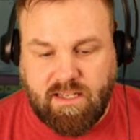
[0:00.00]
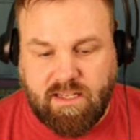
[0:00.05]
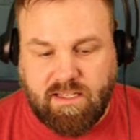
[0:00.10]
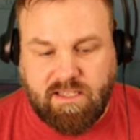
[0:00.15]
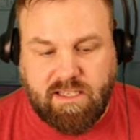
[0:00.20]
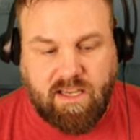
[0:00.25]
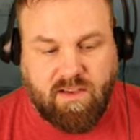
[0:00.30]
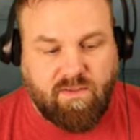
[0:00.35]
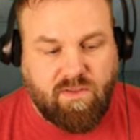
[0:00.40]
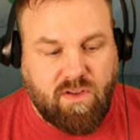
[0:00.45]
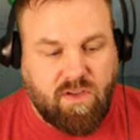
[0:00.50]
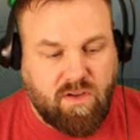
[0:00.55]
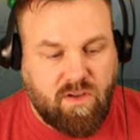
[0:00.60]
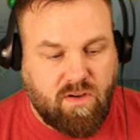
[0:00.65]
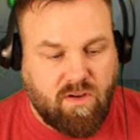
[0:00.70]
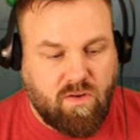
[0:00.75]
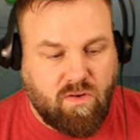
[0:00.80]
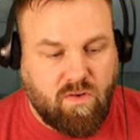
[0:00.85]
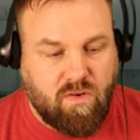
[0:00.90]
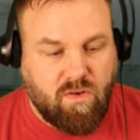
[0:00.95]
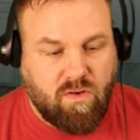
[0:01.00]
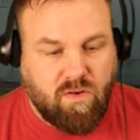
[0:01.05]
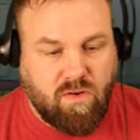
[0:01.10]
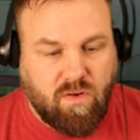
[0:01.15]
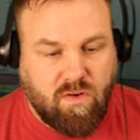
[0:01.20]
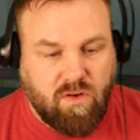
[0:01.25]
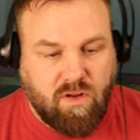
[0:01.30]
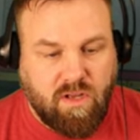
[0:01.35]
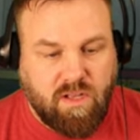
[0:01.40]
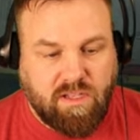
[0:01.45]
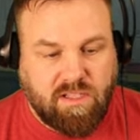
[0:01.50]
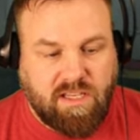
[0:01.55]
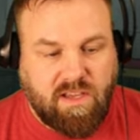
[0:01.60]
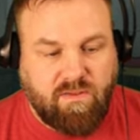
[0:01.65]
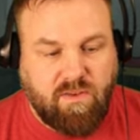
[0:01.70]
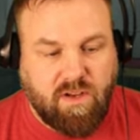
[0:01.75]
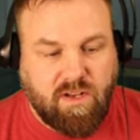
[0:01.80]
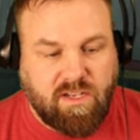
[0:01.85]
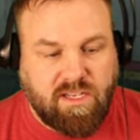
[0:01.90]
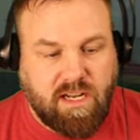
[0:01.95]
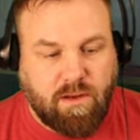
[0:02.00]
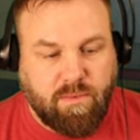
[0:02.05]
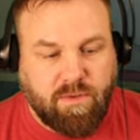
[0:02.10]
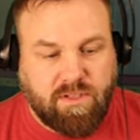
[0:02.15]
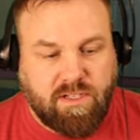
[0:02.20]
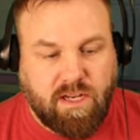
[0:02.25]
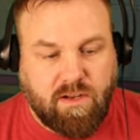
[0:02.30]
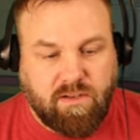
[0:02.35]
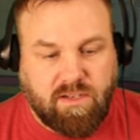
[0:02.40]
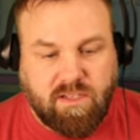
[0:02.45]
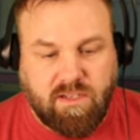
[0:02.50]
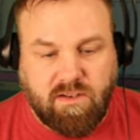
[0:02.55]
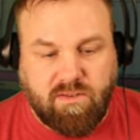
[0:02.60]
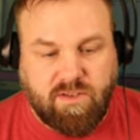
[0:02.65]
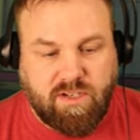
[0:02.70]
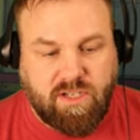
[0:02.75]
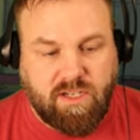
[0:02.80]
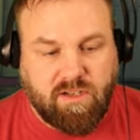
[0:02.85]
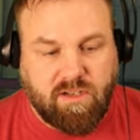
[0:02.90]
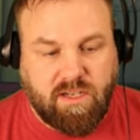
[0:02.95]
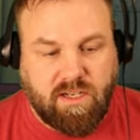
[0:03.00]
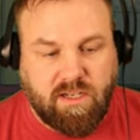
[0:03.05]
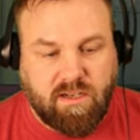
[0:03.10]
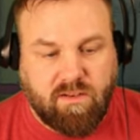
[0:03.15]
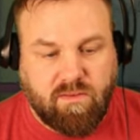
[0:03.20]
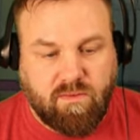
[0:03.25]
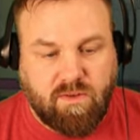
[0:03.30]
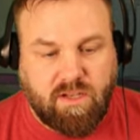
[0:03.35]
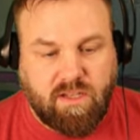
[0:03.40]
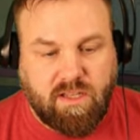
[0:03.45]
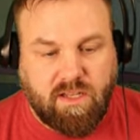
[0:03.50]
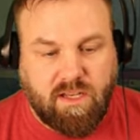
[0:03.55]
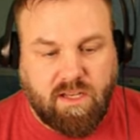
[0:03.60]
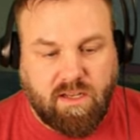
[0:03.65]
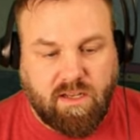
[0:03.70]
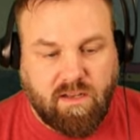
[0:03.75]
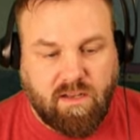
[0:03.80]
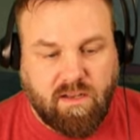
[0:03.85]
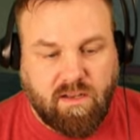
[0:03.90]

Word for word: Let's give you... Give you a double dosing of shielding. What do you think?